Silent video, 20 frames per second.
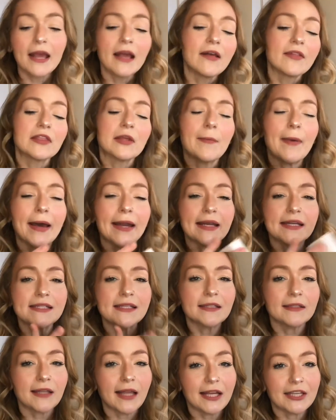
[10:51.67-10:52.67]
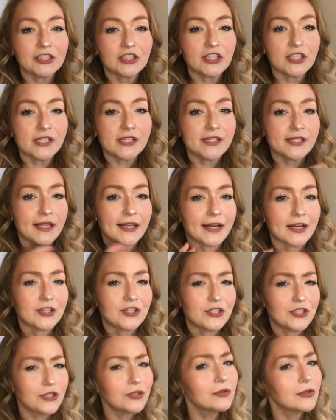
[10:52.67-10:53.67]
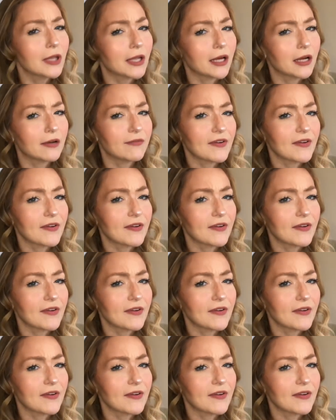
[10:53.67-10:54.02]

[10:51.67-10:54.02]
the Baddington lashes that I do love.